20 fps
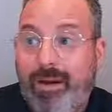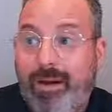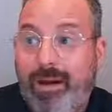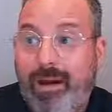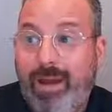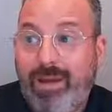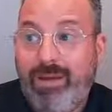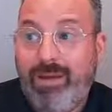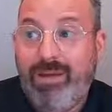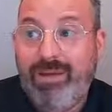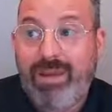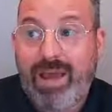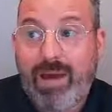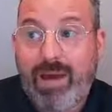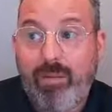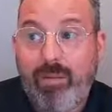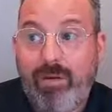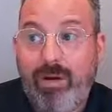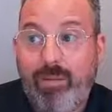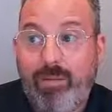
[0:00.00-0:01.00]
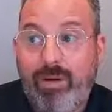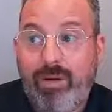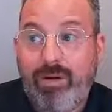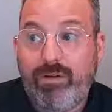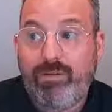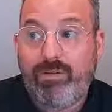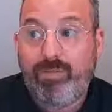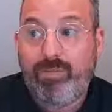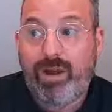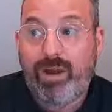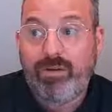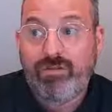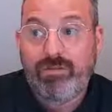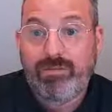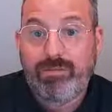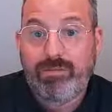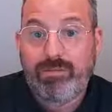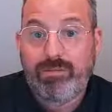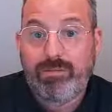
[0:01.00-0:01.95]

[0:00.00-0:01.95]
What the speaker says: I could now come under Special,